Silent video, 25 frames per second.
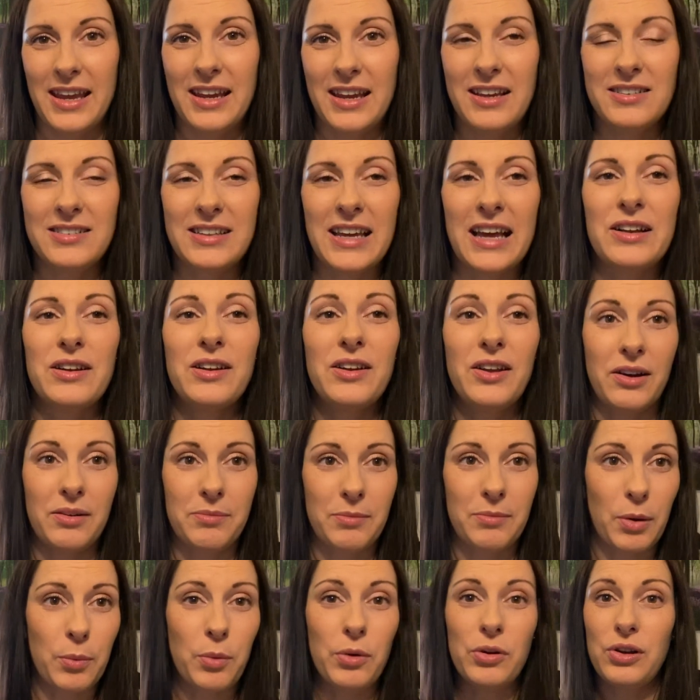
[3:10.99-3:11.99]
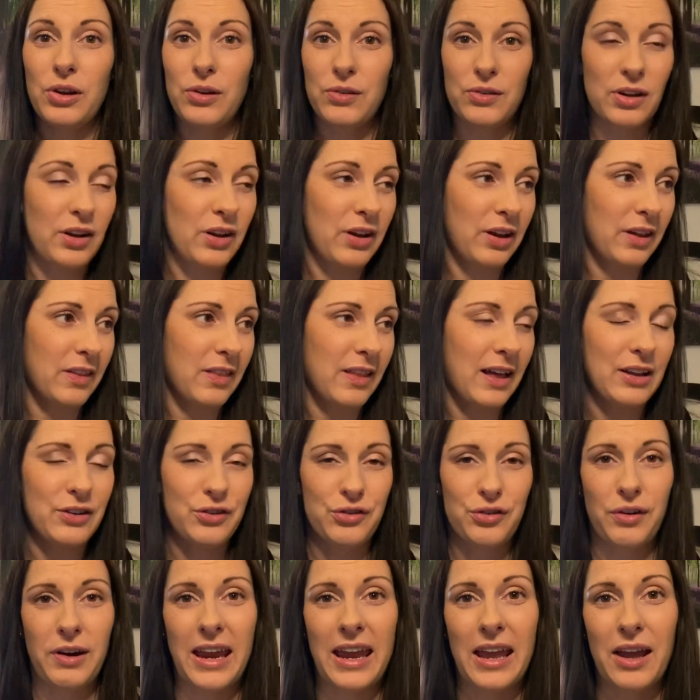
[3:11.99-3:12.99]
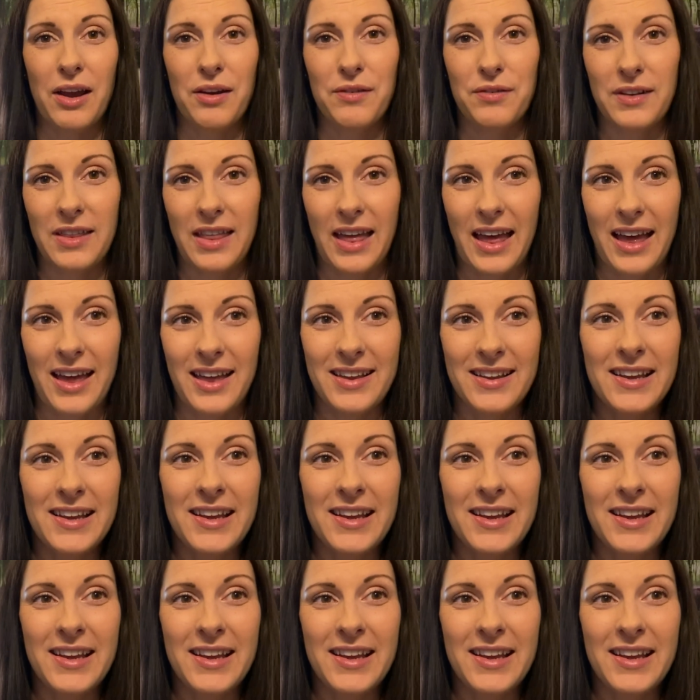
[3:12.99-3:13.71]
He said, look, I want you to look at that tree over there,